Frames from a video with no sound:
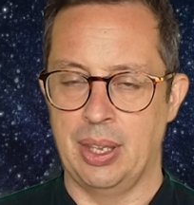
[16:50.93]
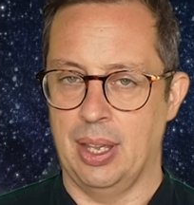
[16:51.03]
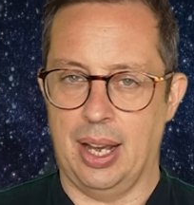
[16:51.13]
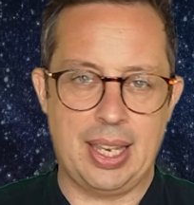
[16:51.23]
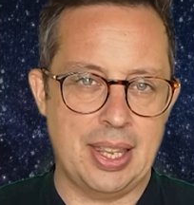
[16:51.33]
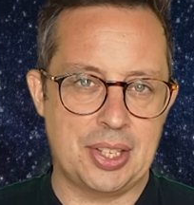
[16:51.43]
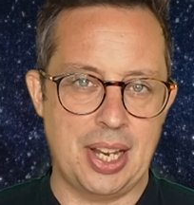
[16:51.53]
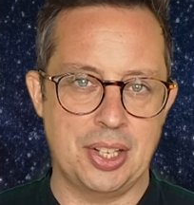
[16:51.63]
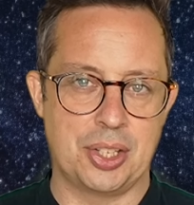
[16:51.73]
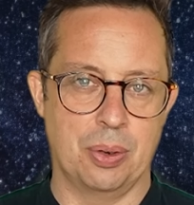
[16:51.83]
I get the
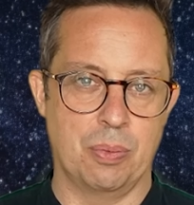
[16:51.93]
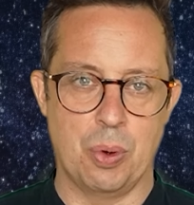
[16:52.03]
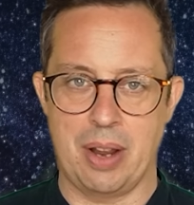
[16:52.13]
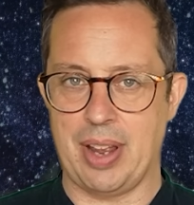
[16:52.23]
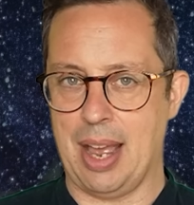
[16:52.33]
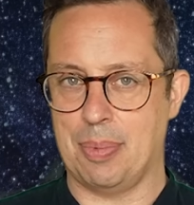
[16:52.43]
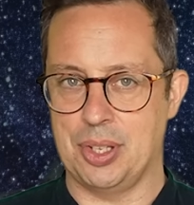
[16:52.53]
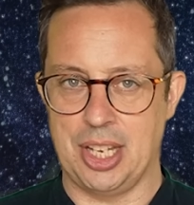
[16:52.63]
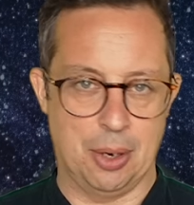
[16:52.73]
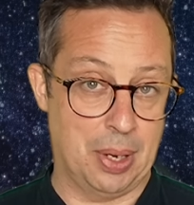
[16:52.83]
sense that whatever
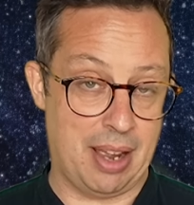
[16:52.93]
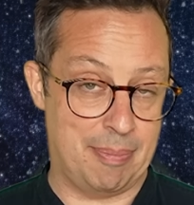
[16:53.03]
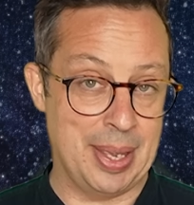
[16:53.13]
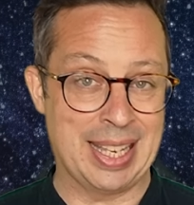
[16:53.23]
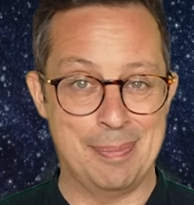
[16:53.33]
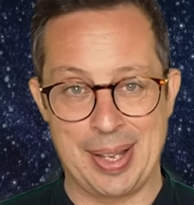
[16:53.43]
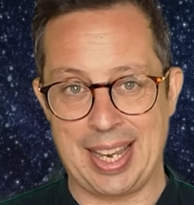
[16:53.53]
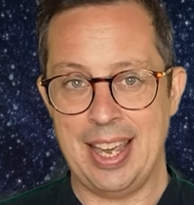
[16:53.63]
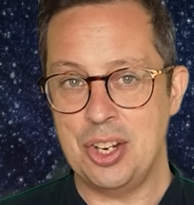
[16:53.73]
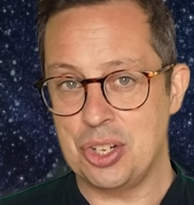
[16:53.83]
happens here will have big
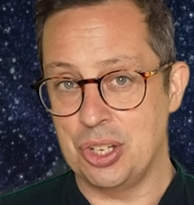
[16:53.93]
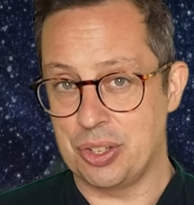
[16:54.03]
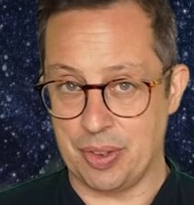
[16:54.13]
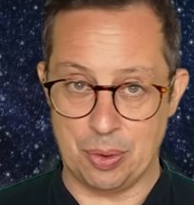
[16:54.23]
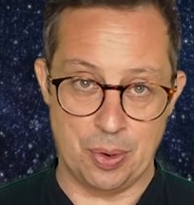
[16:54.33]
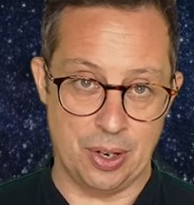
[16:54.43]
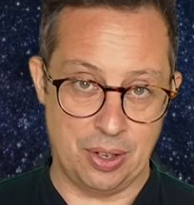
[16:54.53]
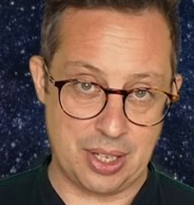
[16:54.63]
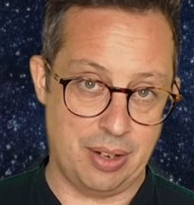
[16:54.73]
implications for the world